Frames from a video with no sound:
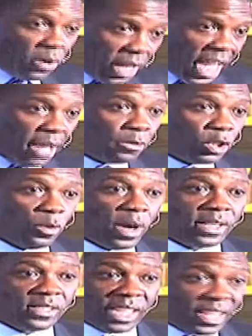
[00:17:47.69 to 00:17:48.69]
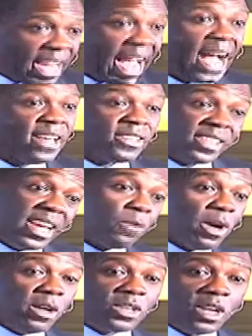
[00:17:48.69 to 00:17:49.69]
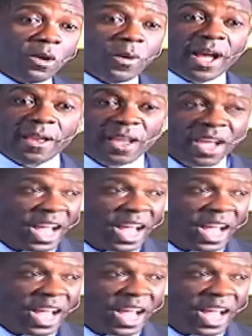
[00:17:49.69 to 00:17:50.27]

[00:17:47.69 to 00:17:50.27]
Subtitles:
came to us and they said, well, you know what?